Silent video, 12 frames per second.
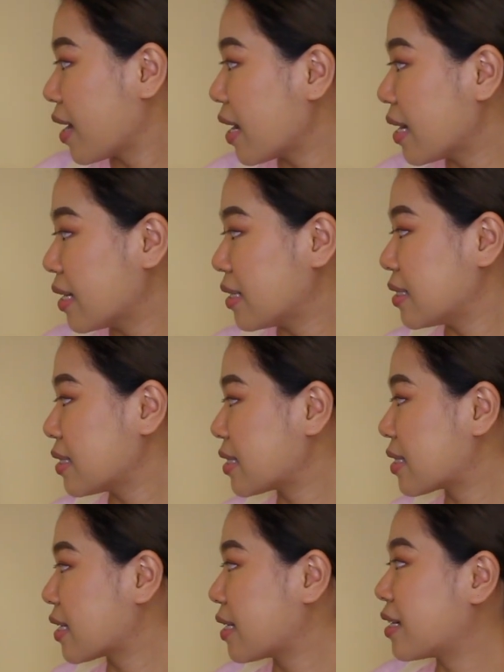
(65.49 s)
And
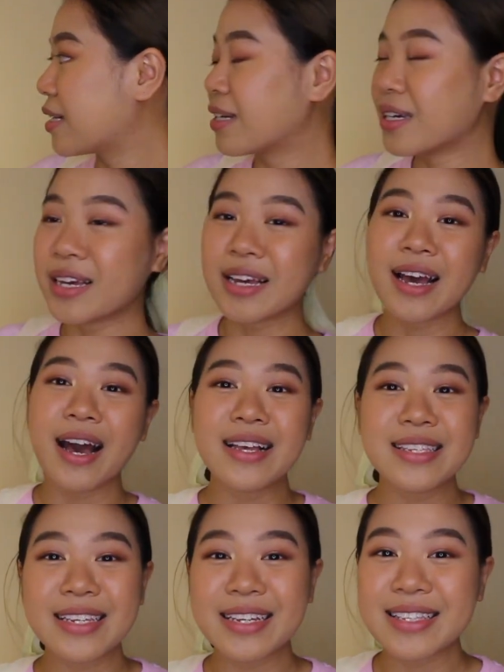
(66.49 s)

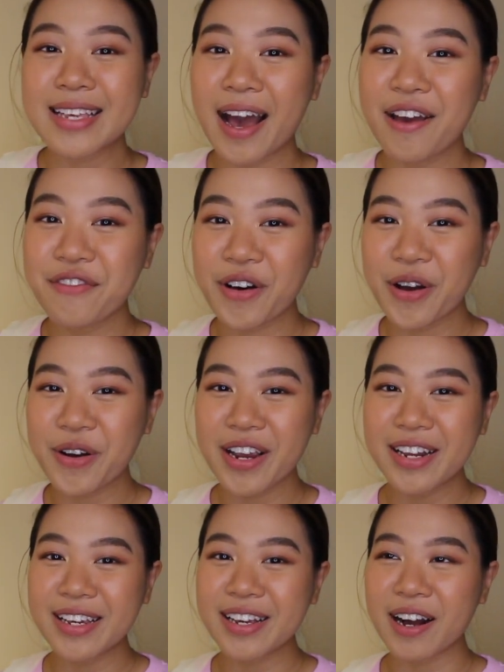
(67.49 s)
since I've
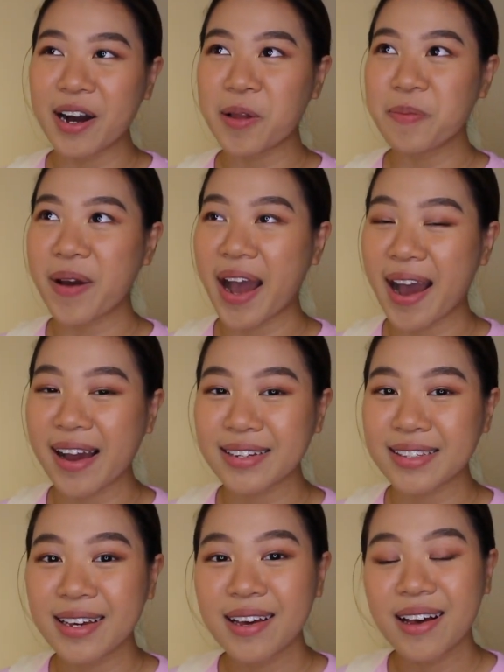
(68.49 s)
already unpacked